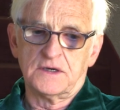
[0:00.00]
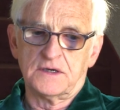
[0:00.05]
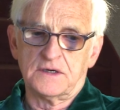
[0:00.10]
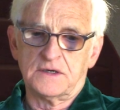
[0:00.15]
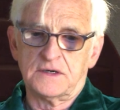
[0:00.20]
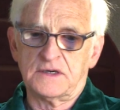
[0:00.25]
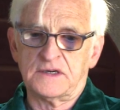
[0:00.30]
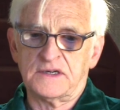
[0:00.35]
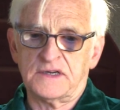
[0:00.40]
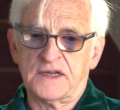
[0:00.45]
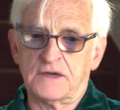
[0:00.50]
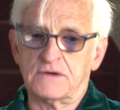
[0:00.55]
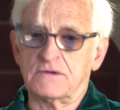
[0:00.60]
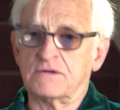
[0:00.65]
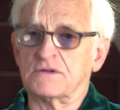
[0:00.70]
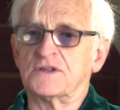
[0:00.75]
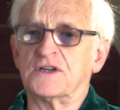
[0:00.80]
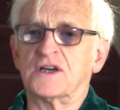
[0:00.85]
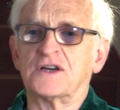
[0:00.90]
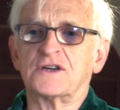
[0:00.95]
uh,
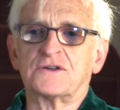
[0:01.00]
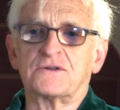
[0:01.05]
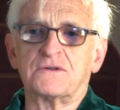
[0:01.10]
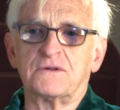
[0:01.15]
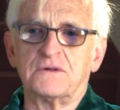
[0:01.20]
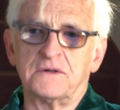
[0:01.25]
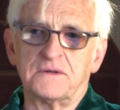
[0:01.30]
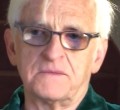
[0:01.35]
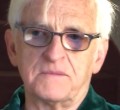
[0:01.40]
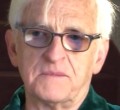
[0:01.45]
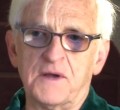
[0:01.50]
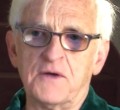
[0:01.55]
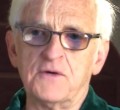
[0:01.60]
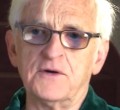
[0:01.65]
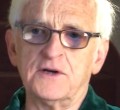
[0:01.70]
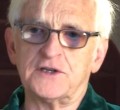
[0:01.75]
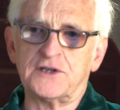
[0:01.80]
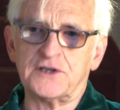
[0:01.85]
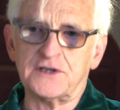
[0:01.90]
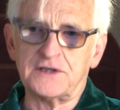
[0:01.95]
heterosexual
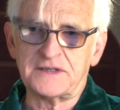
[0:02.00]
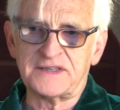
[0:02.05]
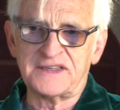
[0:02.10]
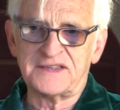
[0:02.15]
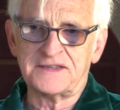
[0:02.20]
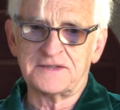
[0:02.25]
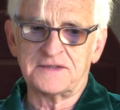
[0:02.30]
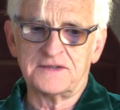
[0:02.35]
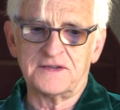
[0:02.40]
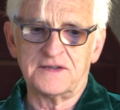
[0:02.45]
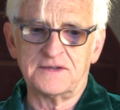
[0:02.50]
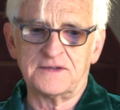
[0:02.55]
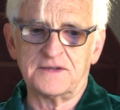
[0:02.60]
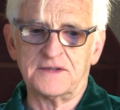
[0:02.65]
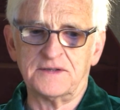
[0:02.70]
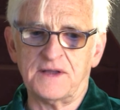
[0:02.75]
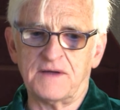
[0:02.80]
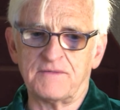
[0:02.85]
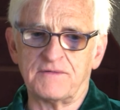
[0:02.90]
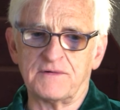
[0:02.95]
marriages. It's, it
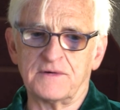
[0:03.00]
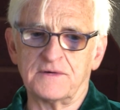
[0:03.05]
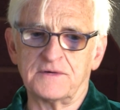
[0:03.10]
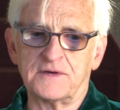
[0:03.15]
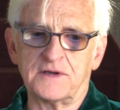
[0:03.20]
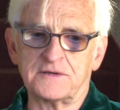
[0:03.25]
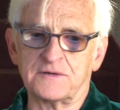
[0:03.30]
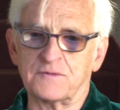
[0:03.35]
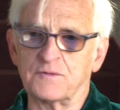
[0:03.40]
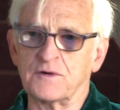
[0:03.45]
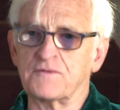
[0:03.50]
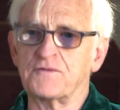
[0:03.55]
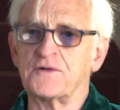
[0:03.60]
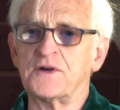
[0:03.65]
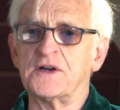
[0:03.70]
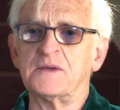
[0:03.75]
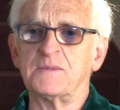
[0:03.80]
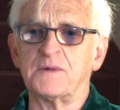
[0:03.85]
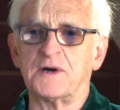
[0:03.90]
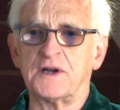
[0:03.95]
never doesn't work
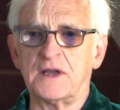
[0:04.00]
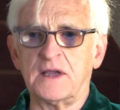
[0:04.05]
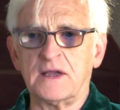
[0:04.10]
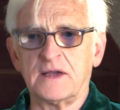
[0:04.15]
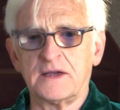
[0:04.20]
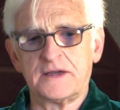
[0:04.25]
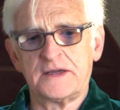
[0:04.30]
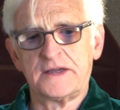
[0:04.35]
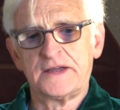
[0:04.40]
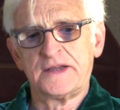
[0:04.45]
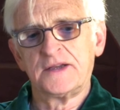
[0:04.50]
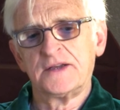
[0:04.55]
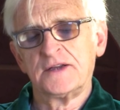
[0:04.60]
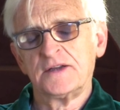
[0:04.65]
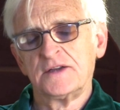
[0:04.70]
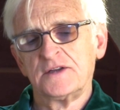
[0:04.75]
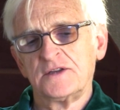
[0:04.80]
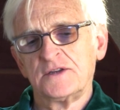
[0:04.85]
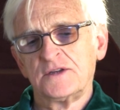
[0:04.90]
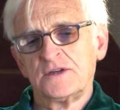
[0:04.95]
for anybody.
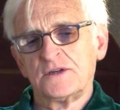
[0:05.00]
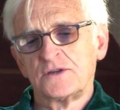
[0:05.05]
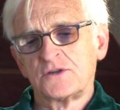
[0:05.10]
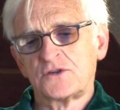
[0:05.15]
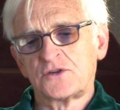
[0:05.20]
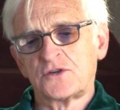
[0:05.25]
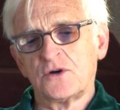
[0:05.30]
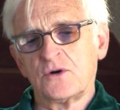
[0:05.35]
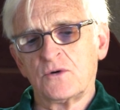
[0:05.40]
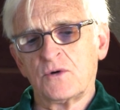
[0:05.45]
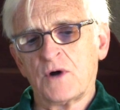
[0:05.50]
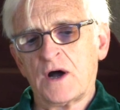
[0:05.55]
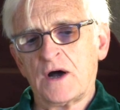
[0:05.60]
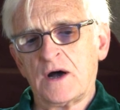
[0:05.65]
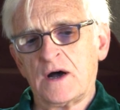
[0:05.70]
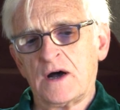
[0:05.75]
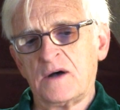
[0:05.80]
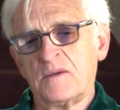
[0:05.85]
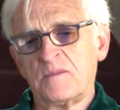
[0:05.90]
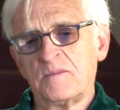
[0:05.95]
So
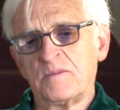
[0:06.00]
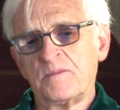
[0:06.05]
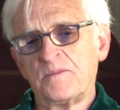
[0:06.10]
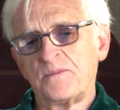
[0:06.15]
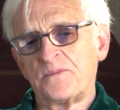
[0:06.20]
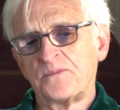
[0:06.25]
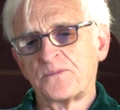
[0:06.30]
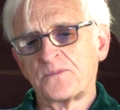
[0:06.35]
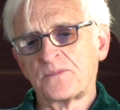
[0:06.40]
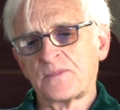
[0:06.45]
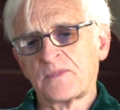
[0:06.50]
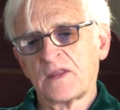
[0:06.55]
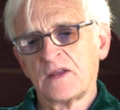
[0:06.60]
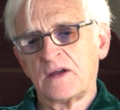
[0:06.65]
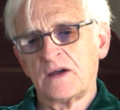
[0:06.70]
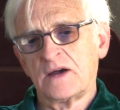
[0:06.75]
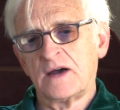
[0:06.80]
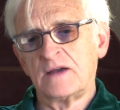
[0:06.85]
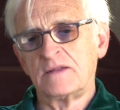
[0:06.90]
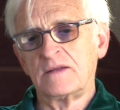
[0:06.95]
um,
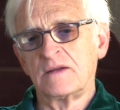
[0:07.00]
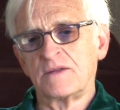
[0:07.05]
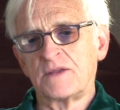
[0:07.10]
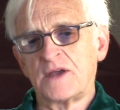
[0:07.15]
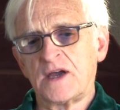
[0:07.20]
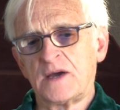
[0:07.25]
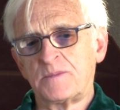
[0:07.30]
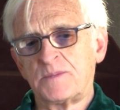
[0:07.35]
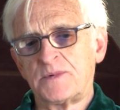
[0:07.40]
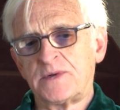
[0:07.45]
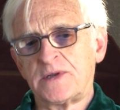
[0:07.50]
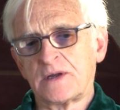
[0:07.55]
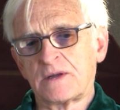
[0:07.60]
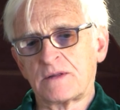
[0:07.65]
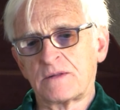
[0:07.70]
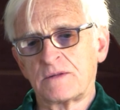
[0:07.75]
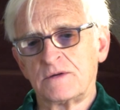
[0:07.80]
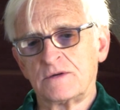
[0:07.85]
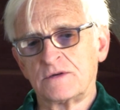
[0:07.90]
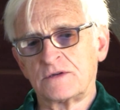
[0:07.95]
I think that
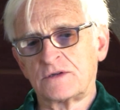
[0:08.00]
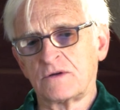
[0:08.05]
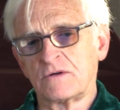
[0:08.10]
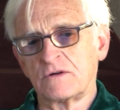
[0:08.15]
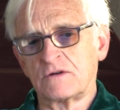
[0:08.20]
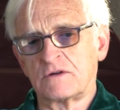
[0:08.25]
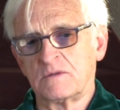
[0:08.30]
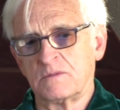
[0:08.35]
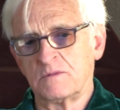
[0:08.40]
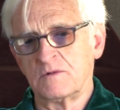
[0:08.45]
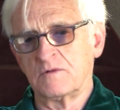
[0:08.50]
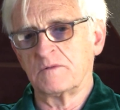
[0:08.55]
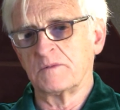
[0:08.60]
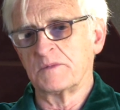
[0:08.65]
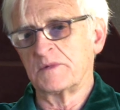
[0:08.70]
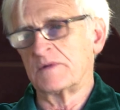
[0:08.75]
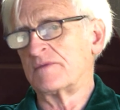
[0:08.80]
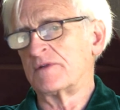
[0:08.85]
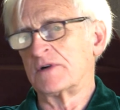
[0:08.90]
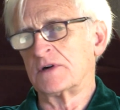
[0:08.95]
particular social
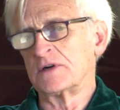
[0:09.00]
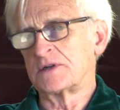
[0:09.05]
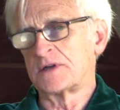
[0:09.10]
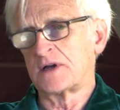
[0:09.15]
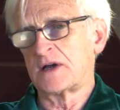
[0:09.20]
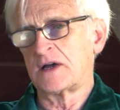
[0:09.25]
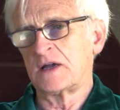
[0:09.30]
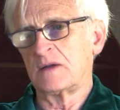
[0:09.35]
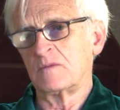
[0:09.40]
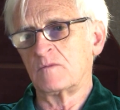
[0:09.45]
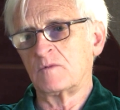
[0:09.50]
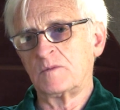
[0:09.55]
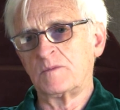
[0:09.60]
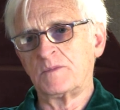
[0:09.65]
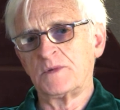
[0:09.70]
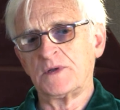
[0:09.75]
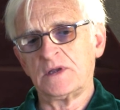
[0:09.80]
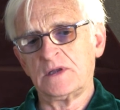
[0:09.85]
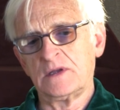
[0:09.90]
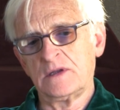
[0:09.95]
movement of our time
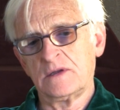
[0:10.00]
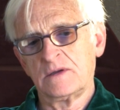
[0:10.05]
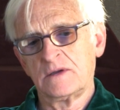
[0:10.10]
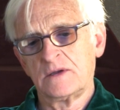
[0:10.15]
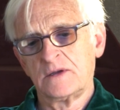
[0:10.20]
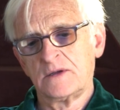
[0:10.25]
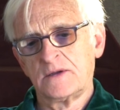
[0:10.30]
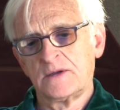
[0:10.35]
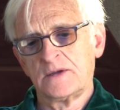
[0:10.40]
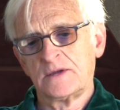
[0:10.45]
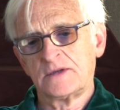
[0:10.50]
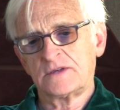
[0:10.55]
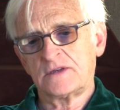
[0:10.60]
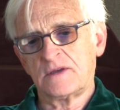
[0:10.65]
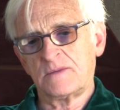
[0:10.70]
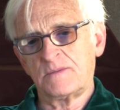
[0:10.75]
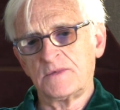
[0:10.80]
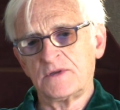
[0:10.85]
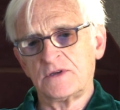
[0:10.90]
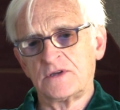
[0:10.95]
would be
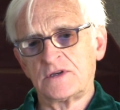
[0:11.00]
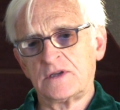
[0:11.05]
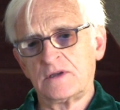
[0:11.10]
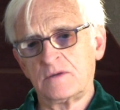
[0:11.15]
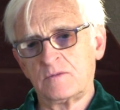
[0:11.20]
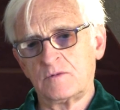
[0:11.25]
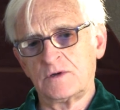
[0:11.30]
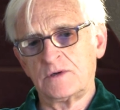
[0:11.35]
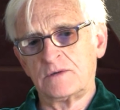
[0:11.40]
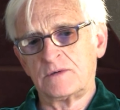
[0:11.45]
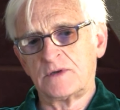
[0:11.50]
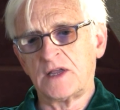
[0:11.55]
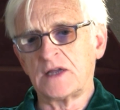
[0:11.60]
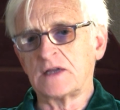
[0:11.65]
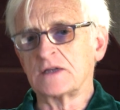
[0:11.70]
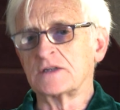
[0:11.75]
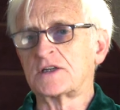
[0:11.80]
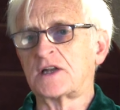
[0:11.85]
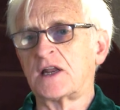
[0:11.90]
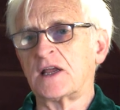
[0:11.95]
something she would
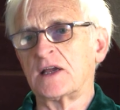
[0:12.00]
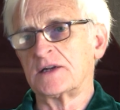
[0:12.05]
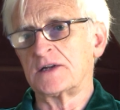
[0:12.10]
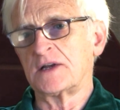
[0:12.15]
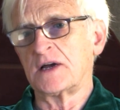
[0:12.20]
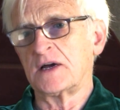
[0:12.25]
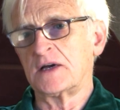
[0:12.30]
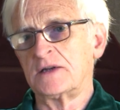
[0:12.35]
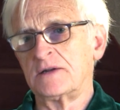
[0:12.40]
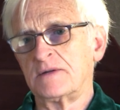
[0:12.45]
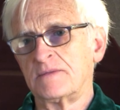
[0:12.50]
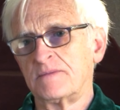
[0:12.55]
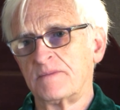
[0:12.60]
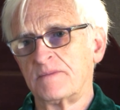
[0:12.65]
take a stand on.